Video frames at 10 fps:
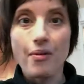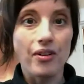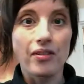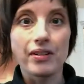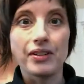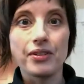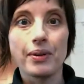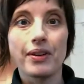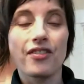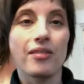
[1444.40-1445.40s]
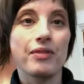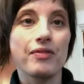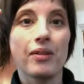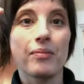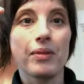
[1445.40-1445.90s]
I was already doing some
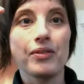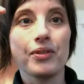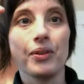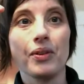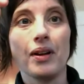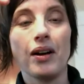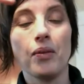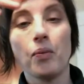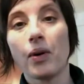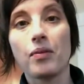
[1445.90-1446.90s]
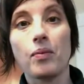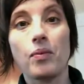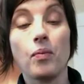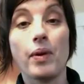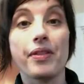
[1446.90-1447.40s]
environmental work
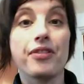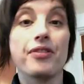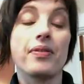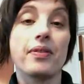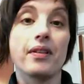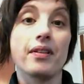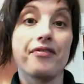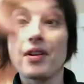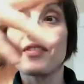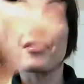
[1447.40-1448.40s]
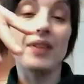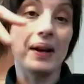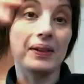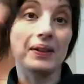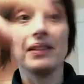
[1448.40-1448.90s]
with the Friends of
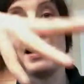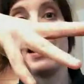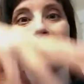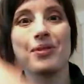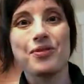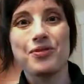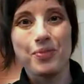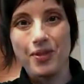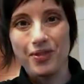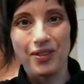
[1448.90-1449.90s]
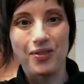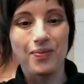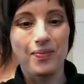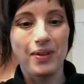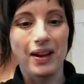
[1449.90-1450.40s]
Hickland Lake, which was this
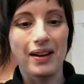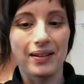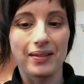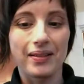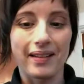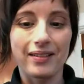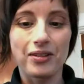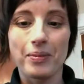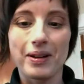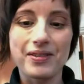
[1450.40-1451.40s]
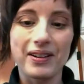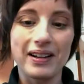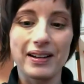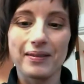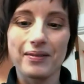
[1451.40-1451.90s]

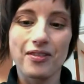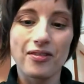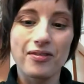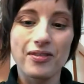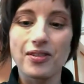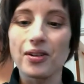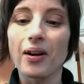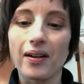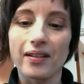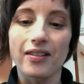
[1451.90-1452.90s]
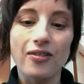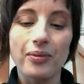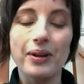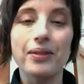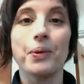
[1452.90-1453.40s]
curmudgeon-y, dear-hearted,
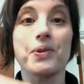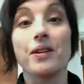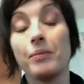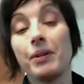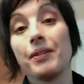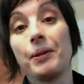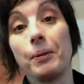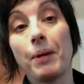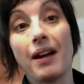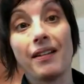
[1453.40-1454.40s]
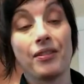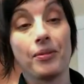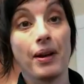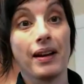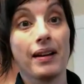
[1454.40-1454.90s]
sweet old gentleman who passed
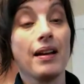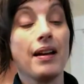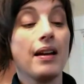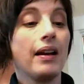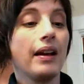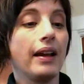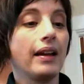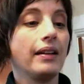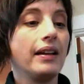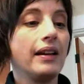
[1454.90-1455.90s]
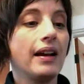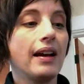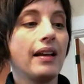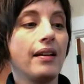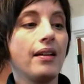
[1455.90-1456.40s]
away, and he
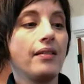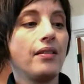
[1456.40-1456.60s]
had